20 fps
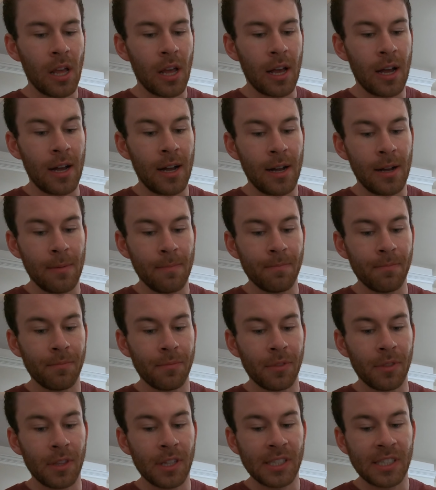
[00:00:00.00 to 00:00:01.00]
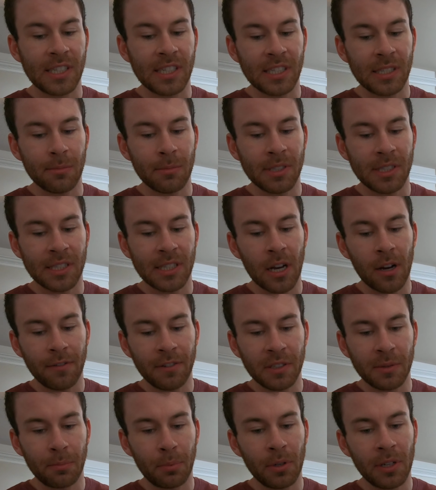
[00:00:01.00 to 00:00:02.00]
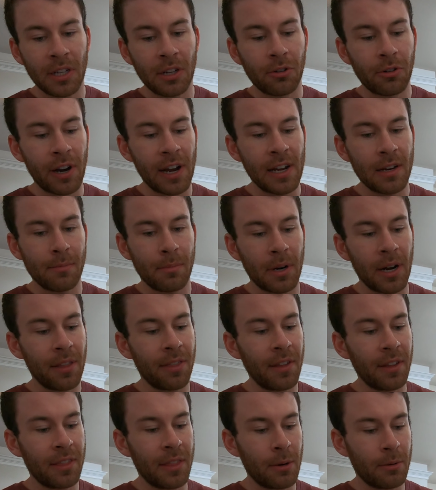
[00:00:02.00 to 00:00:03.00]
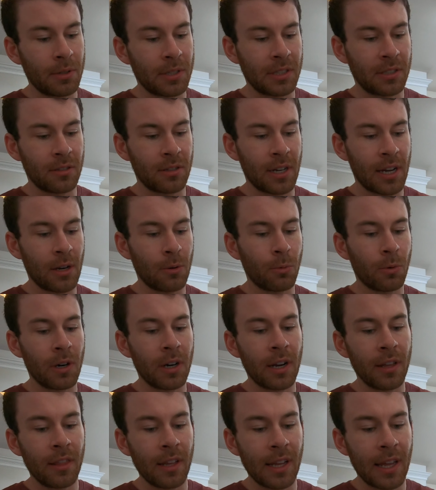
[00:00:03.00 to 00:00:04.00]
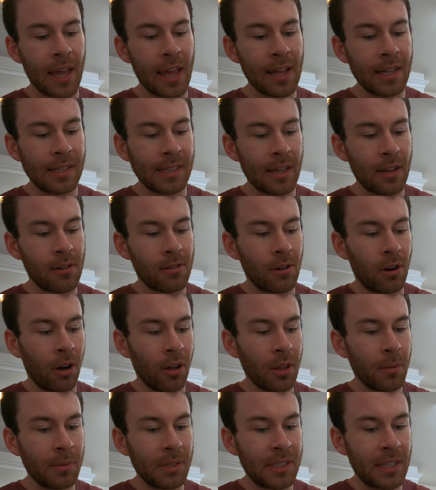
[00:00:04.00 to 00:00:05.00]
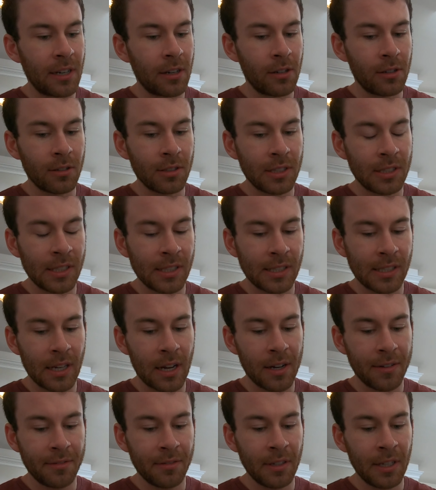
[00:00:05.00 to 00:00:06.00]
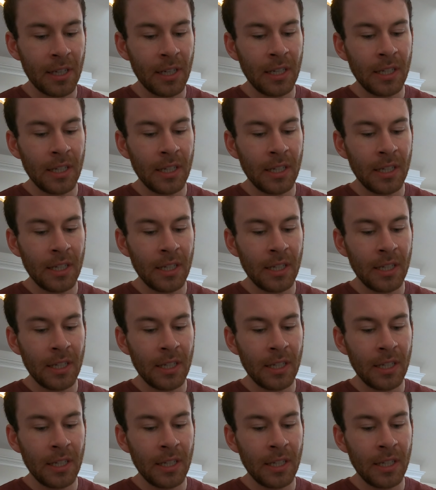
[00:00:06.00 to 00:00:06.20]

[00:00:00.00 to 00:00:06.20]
the system itself is pretty great, but I think they were still kind of working the kinks out on the materials and stuff.